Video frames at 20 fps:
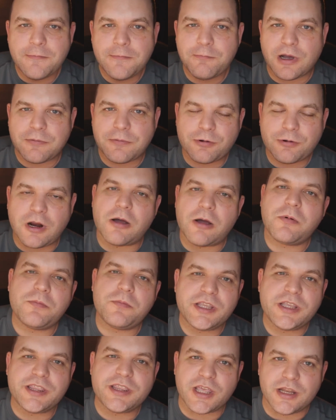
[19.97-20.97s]
but
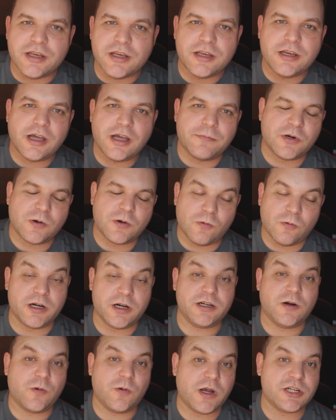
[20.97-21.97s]
probably the number
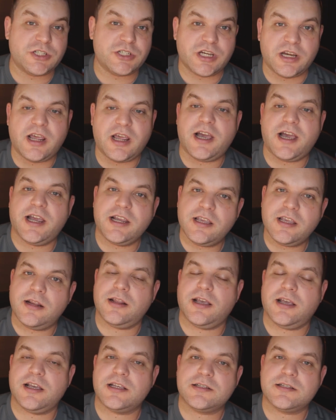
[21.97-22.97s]
one question I get
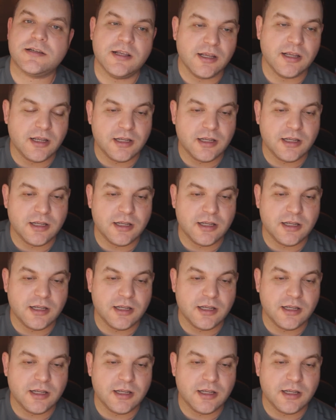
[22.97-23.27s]
asked,